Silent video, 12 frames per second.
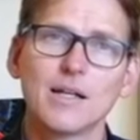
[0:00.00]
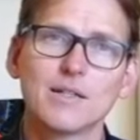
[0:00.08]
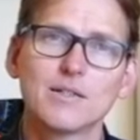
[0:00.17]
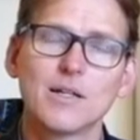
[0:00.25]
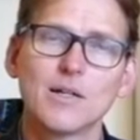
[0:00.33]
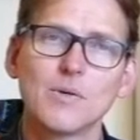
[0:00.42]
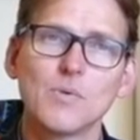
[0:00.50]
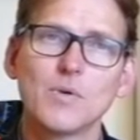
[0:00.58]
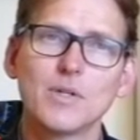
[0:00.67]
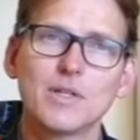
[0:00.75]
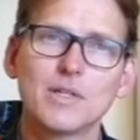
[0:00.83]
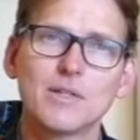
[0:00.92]
So
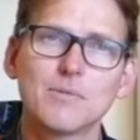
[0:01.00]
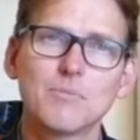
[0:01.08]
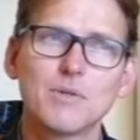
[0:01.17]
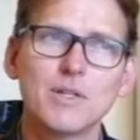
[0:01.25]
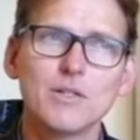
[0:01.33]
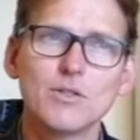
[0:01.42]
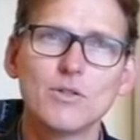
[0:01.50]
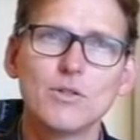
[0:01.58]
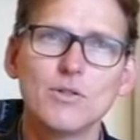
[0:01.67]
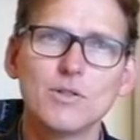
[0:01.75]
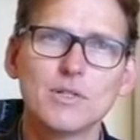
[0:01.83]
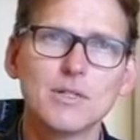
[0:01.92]
with these
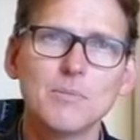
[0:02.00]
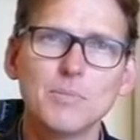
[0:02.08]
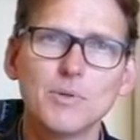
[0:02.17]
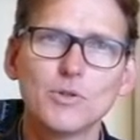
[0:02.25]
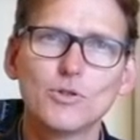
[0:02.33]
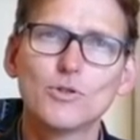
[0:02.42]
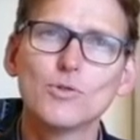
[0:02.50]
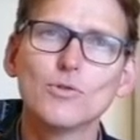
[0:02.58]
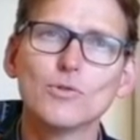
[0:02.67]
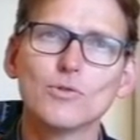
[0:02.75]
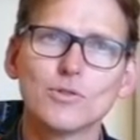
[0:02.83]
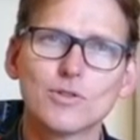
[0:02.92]
two simple
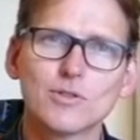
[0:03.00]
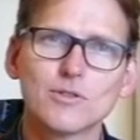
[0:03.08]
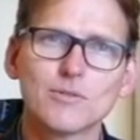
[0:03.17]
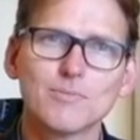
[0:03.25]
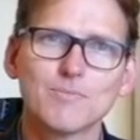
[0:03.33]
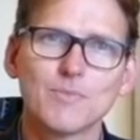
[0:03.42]
tools